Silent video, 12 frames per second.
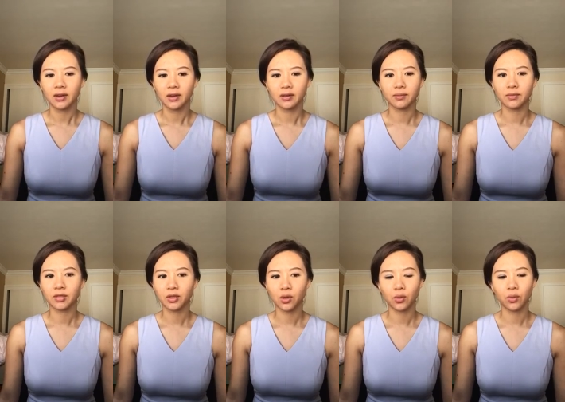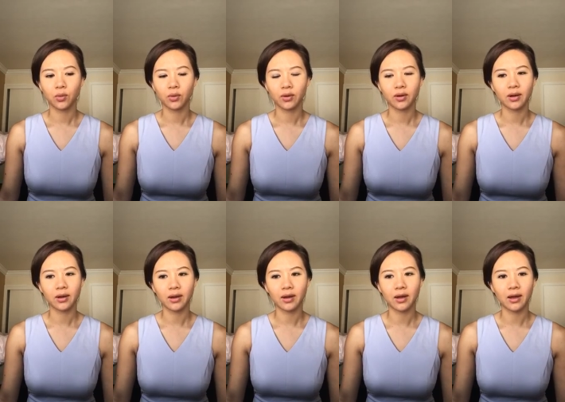um so
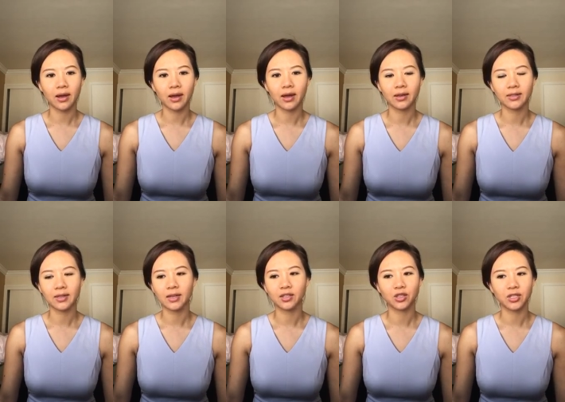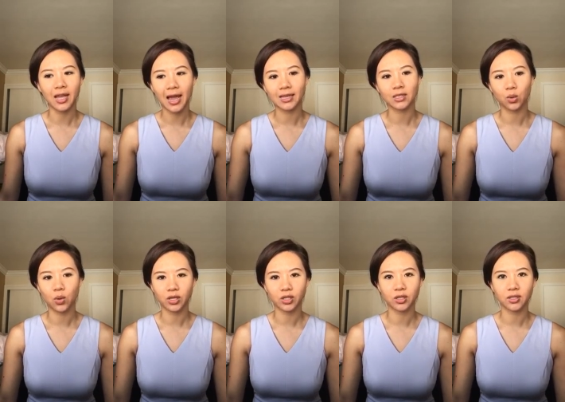I say just ask
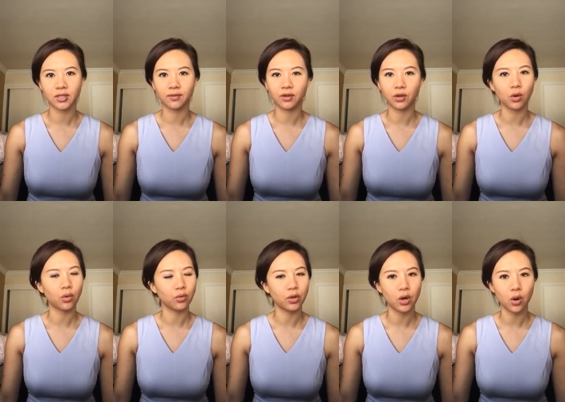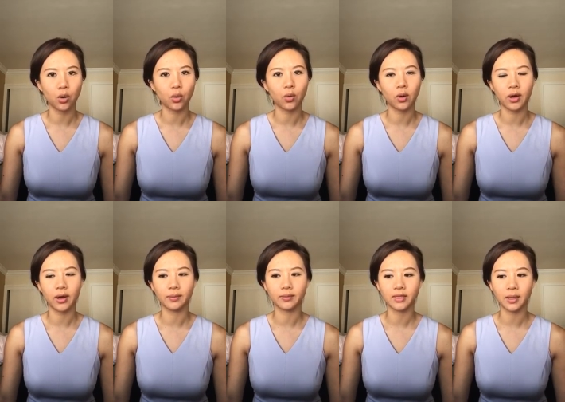questions. If you don't know
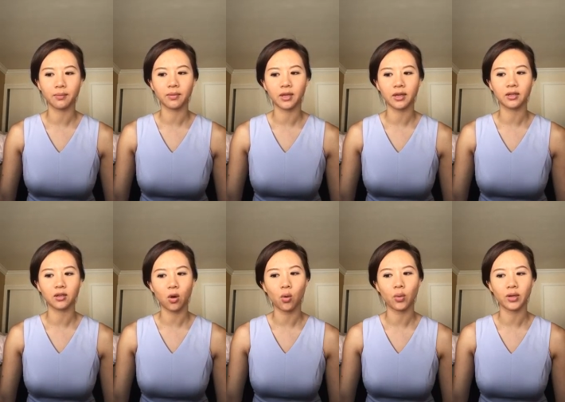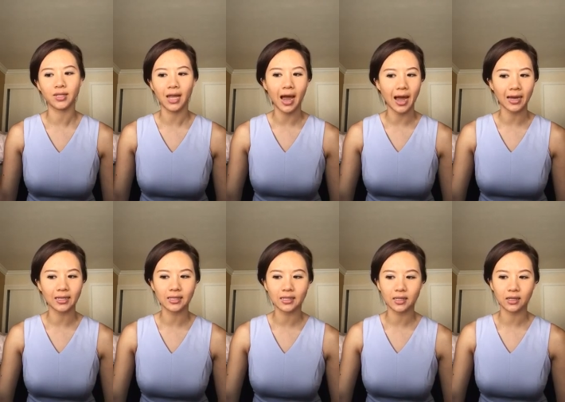um, something, always
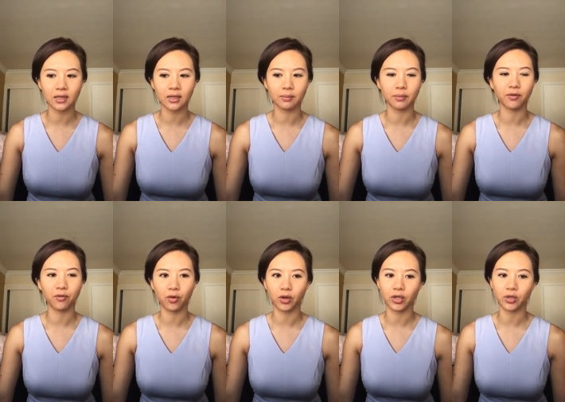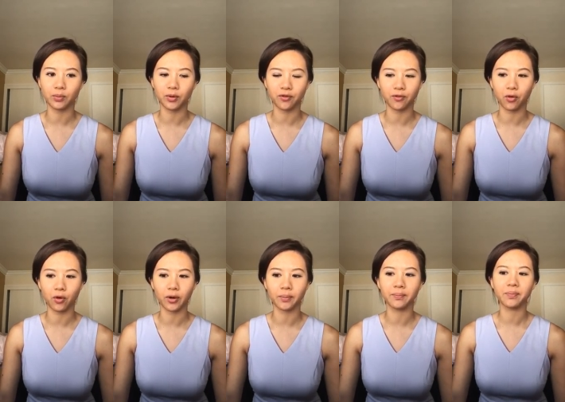ask um, before you
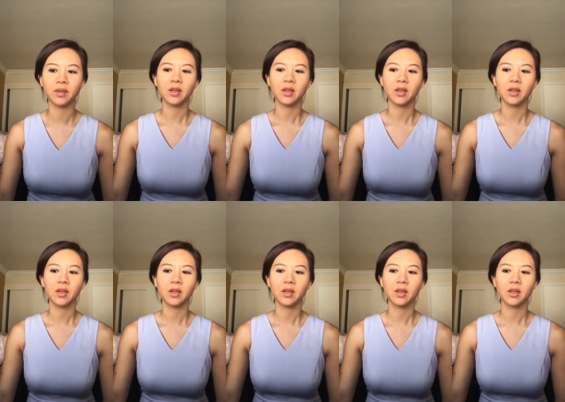perform.